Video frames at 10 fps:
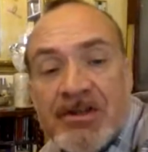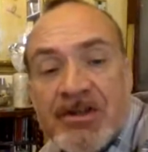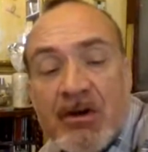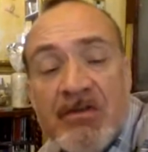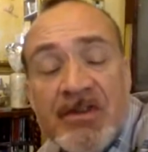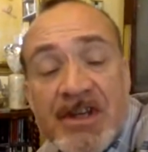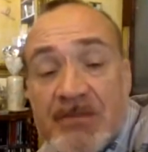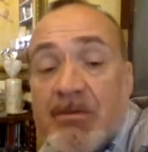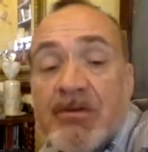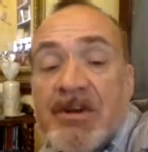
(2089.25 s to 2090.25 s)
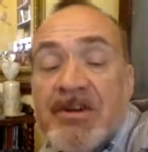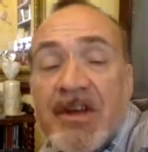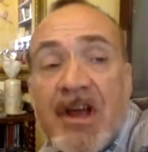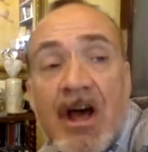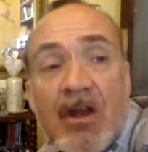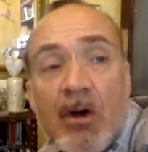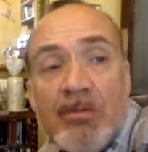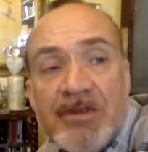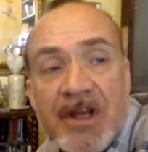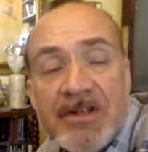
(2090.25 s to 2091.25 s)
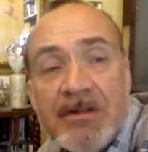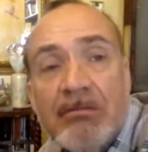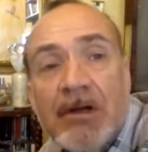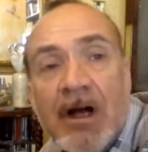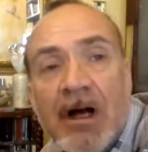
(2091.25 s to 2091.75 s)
So in this case, we'll create a color object.